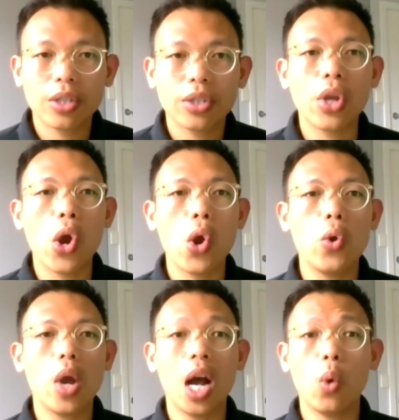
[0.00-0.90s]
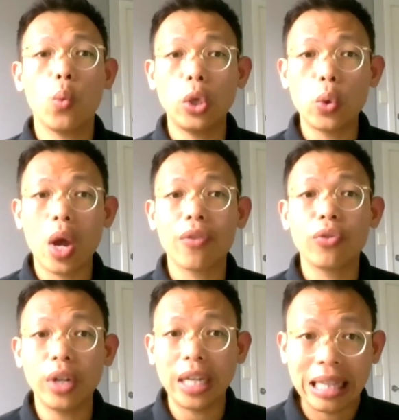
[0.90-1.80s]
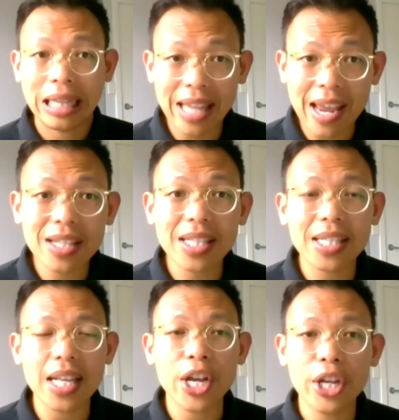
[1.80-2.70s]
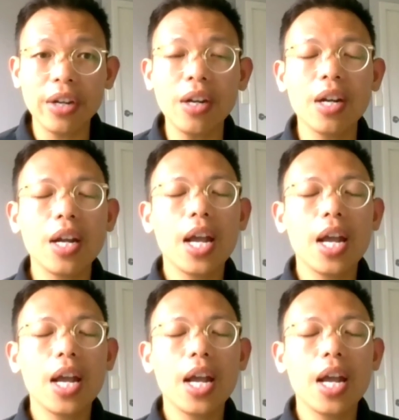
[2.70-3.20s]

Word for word: So uh, we do have three intakes a year.